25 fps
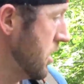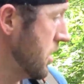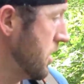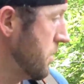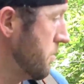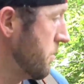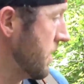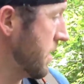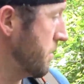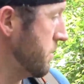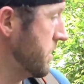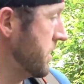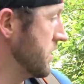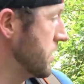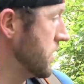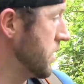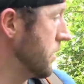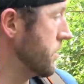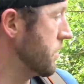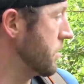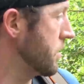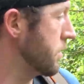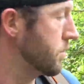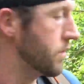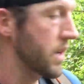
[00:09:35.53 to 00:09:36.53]
but I've been
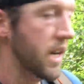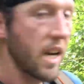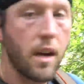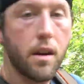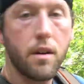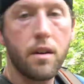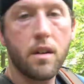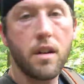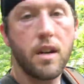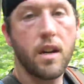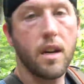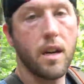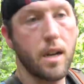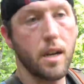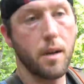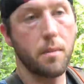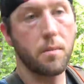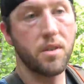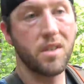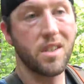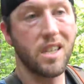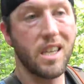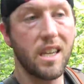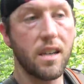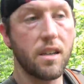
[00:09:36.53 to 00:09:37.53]
turning around and I'm
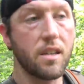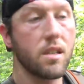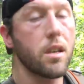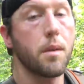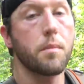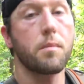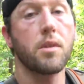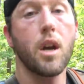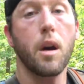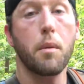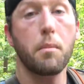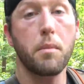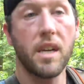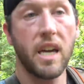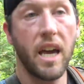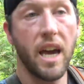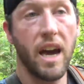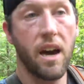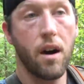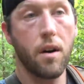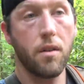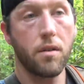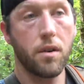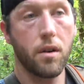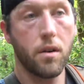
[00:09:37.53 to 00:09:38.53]
seeing some coming
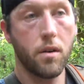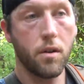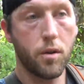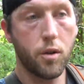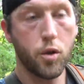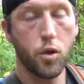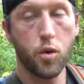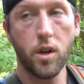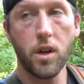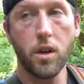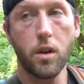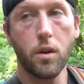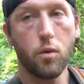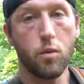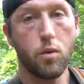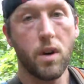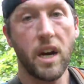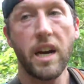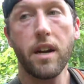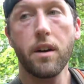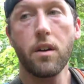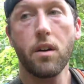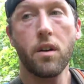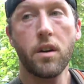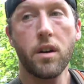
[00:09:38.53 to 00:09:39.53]
out on a trail
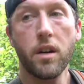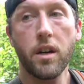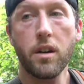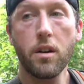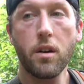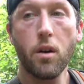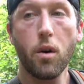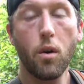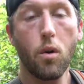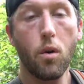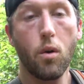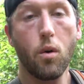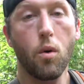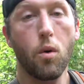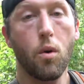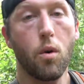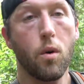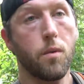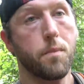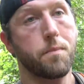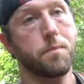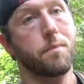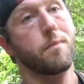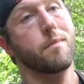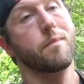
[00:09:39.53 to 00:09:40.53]
right on it,
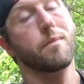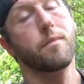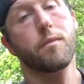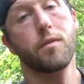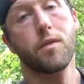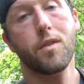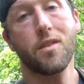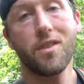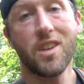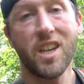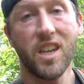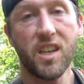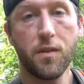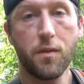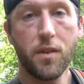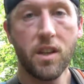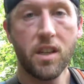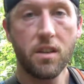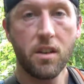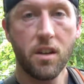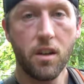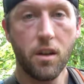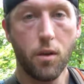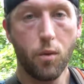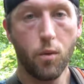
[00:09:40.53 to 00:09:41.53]
or 6 feet
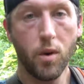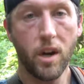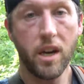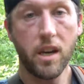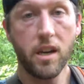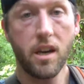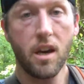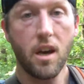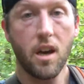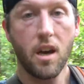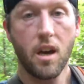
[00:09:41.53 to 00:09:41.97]
the other way.